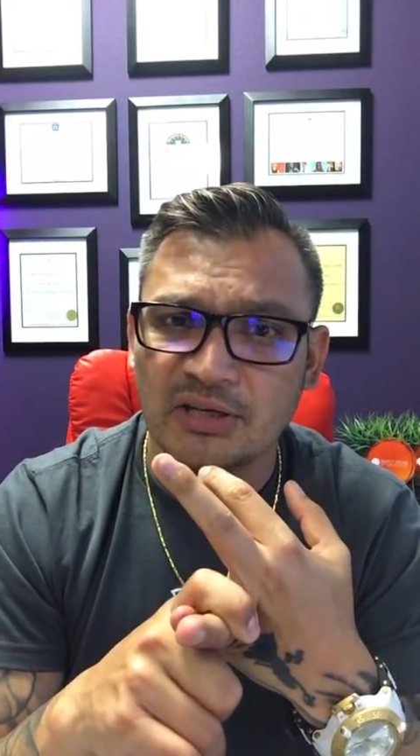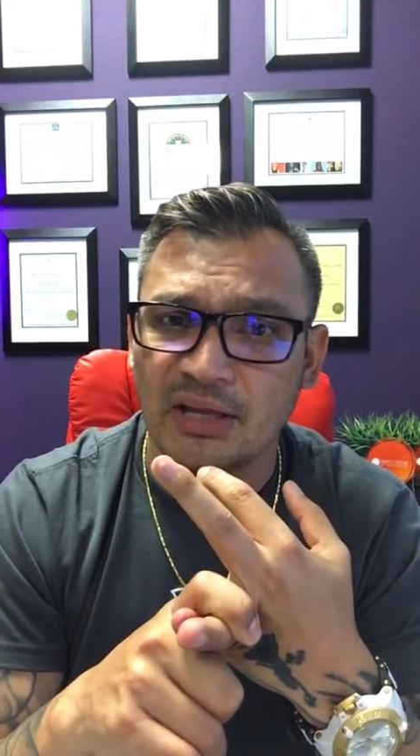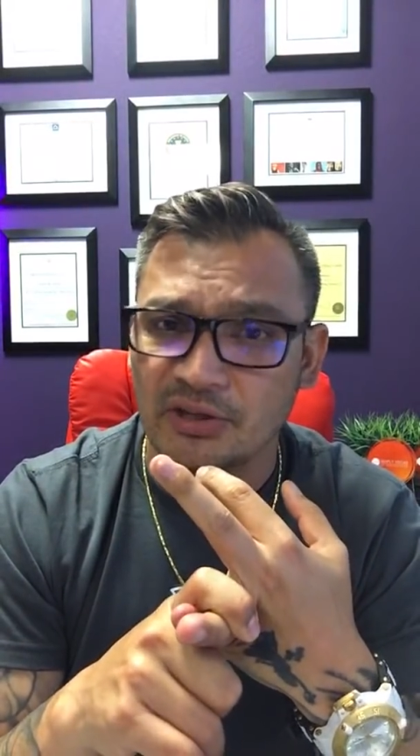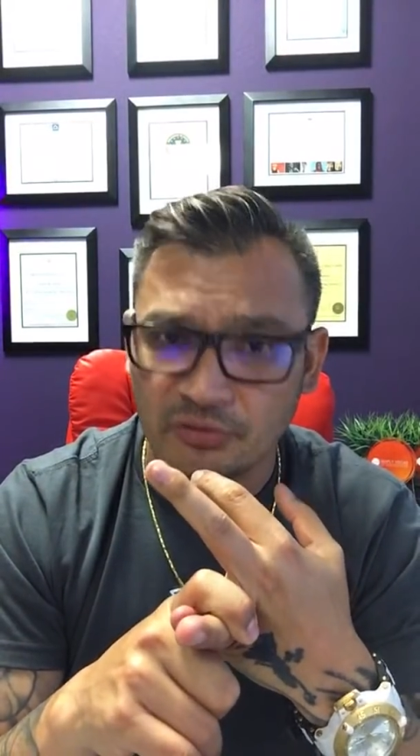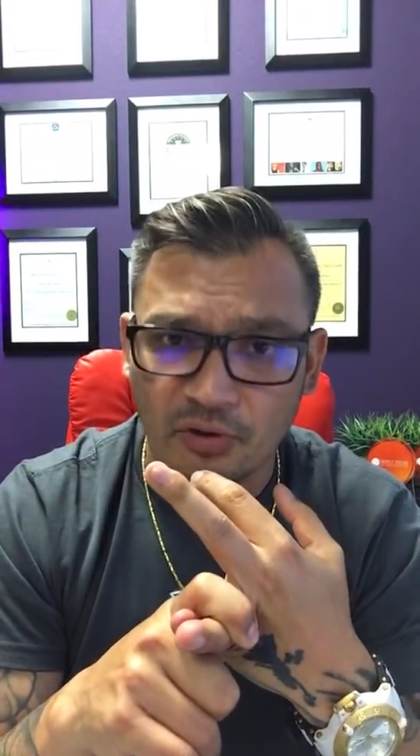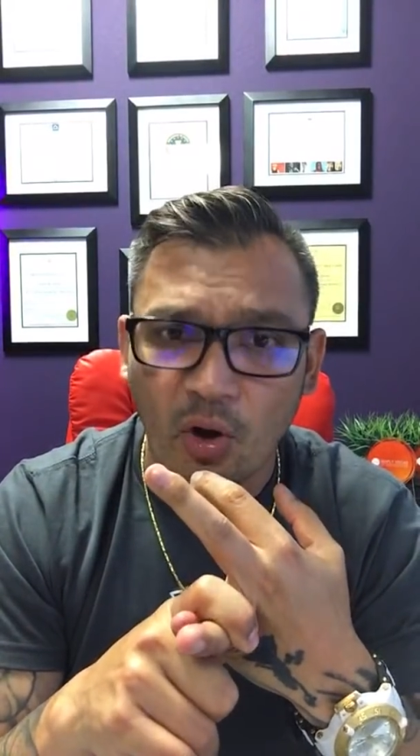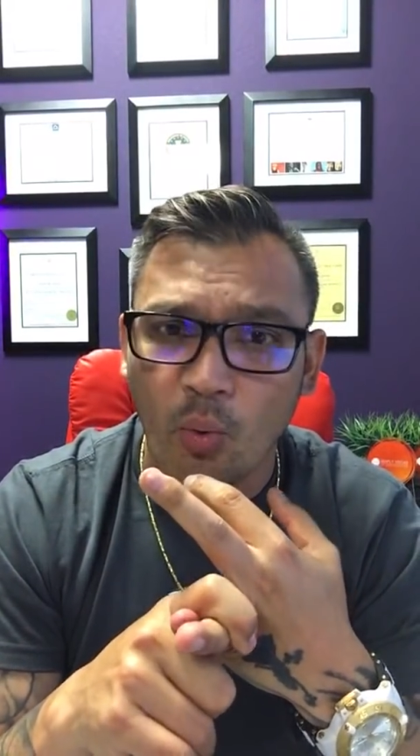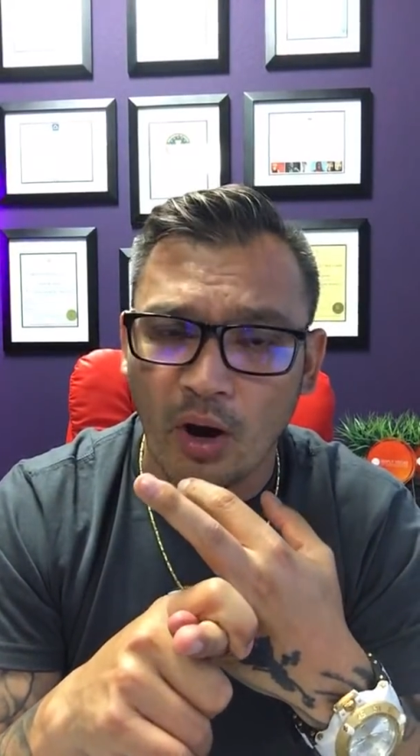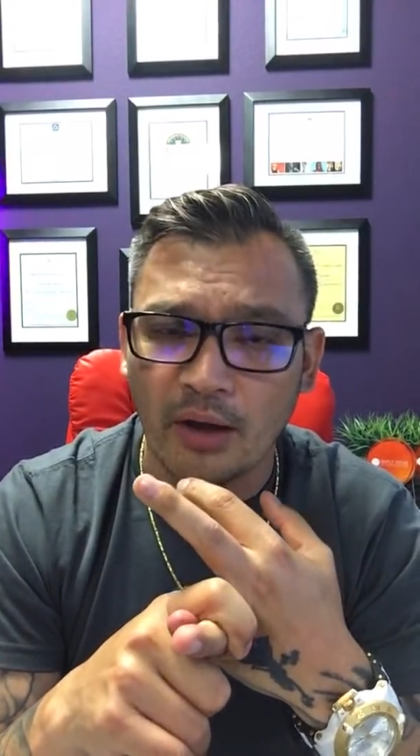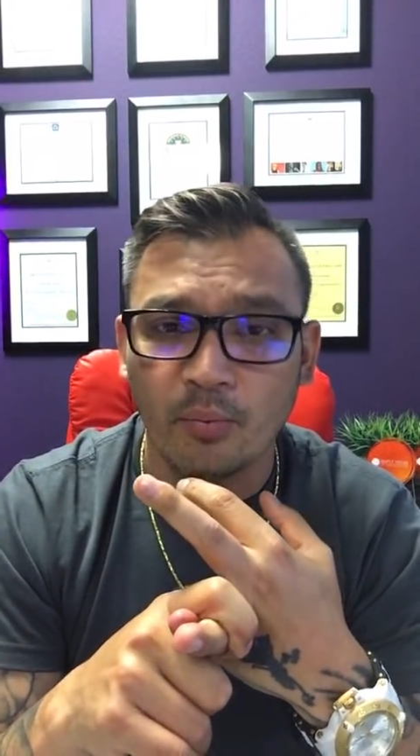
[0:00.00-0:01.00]
that you don't
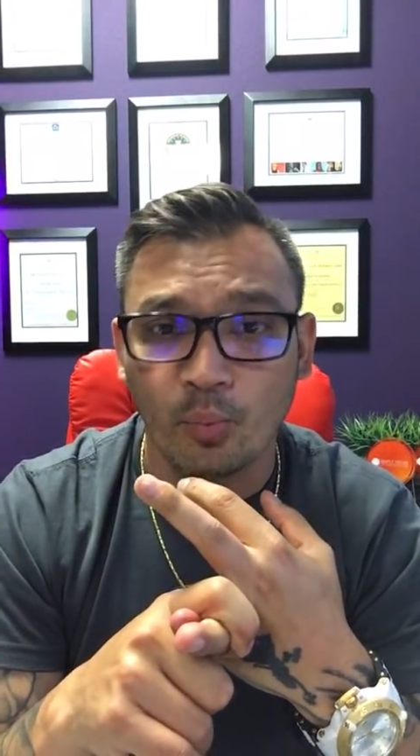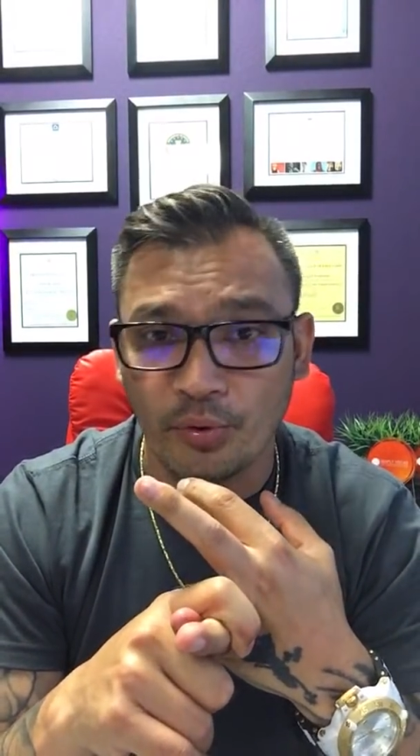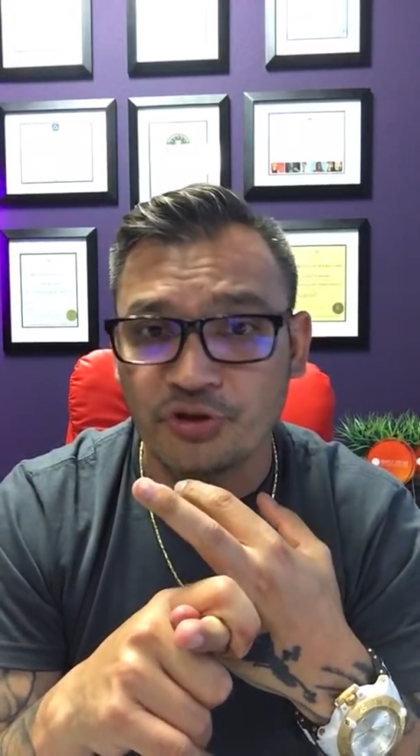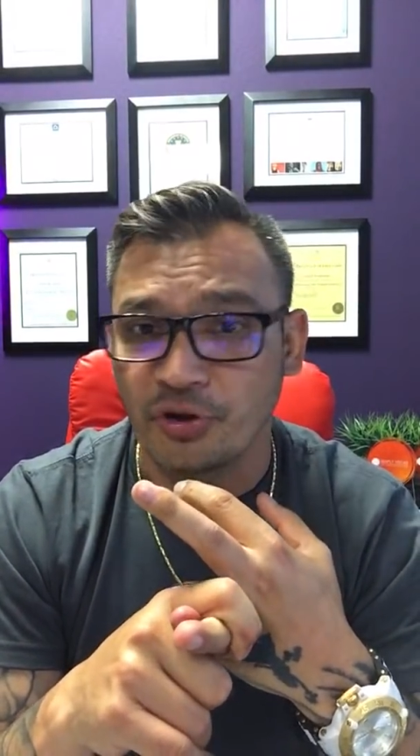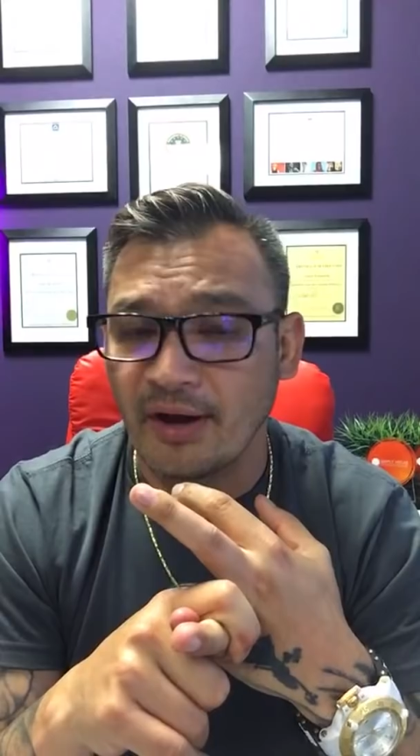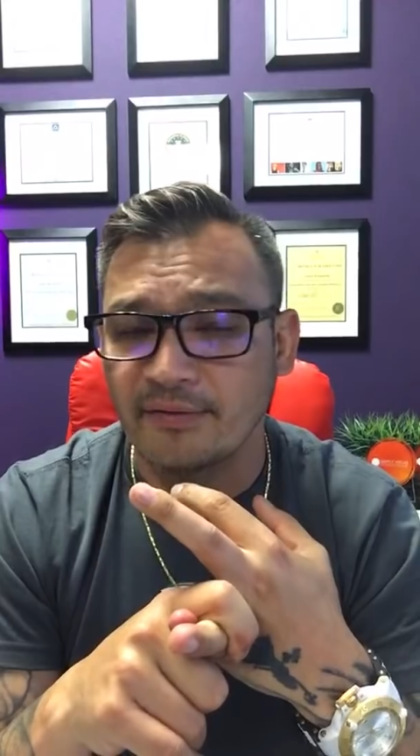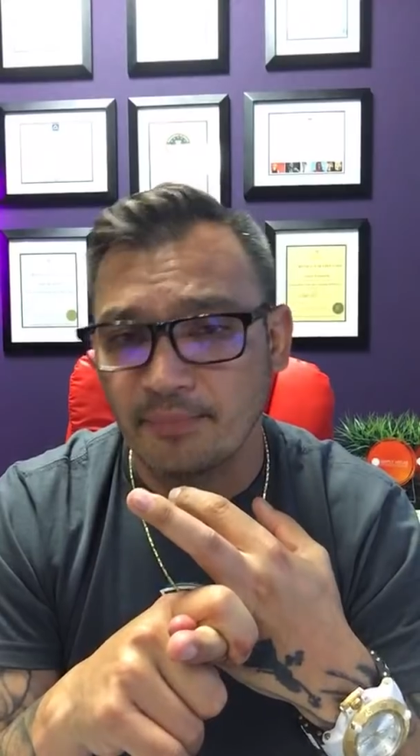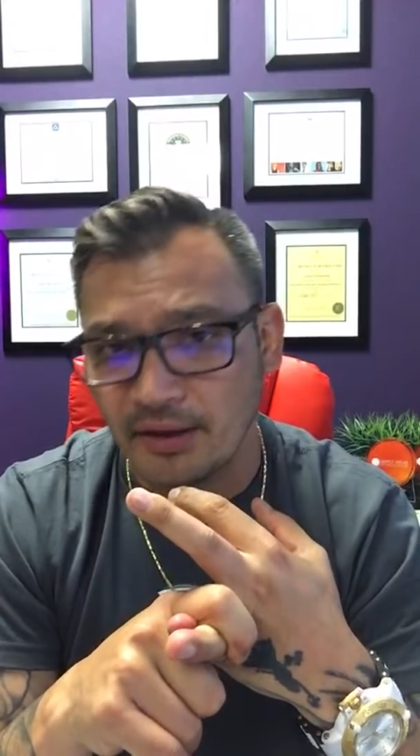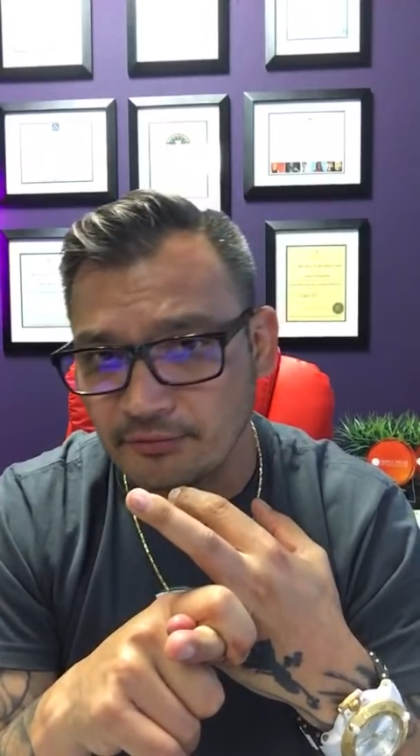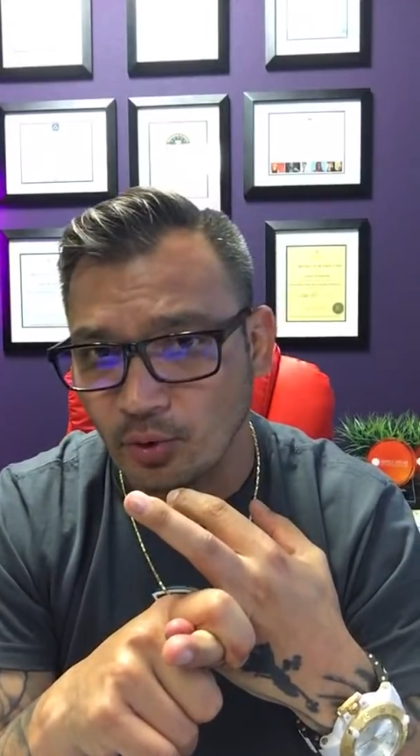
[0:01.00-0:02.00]
want, which you'll have to
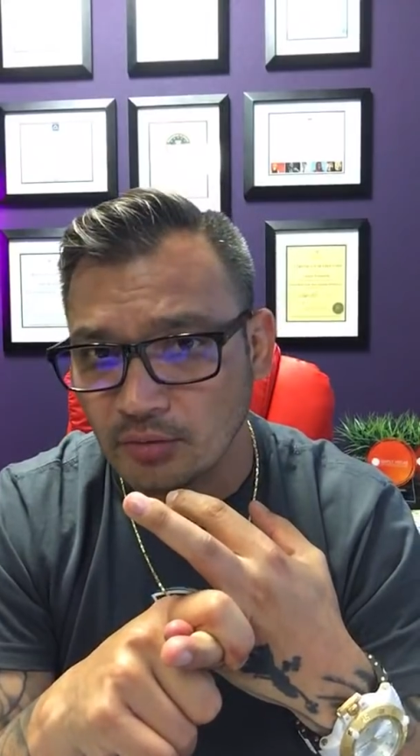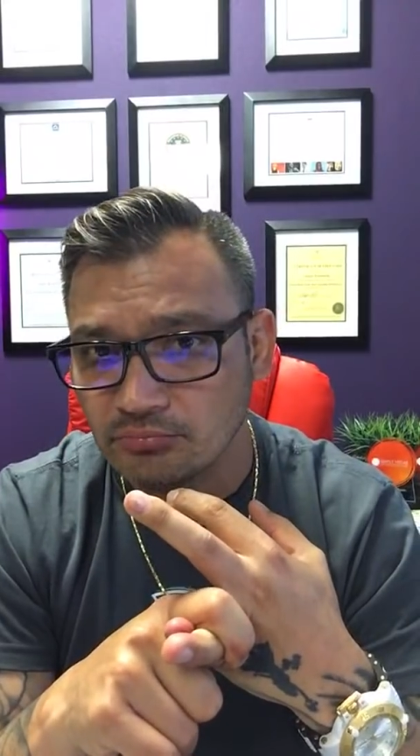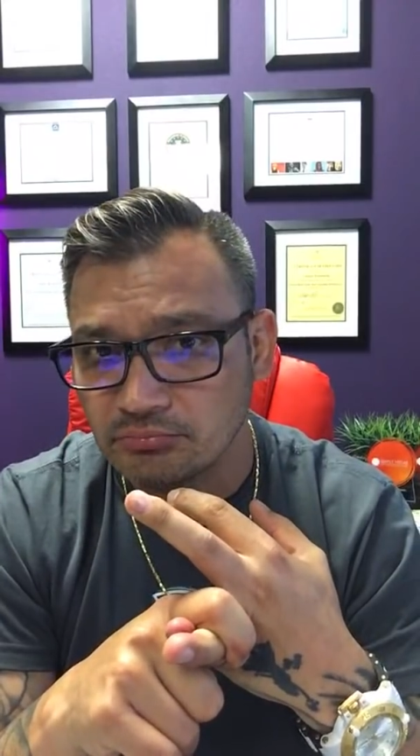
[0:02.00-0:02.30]
pay for,